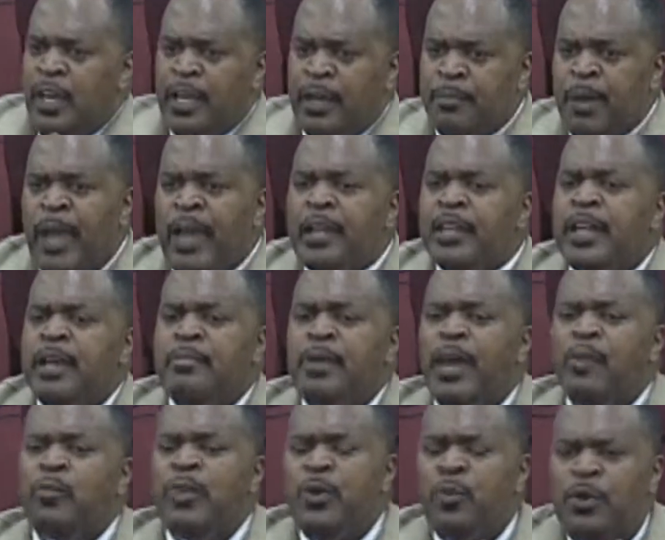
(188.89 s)
Amen,
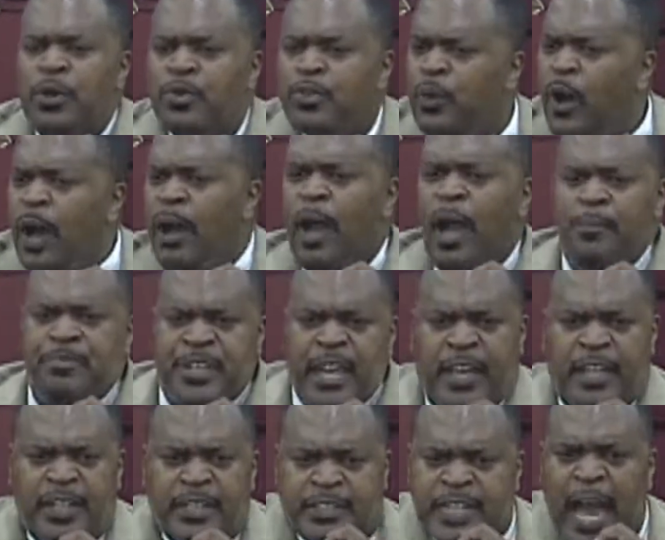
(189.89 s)
amen. I'm
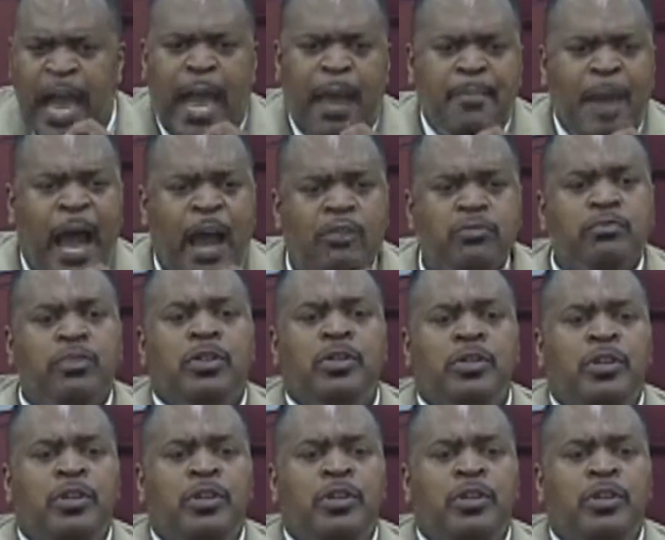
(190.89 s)
taking the time out